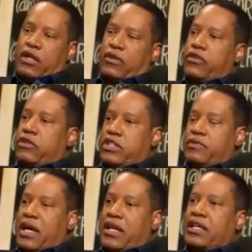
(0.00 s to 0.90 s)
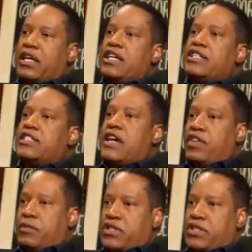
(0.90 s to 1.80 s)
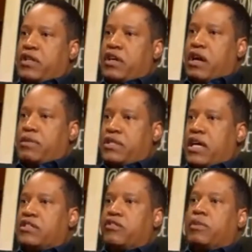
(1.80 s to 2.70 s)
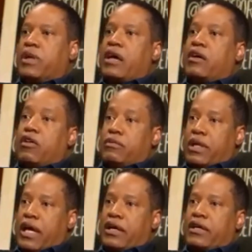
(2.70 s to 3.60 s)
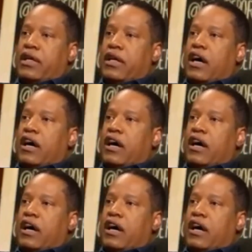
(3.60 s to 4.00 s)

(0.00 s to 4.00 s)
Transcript: white, and a third Hispanic, 70% of the homicides are black on black.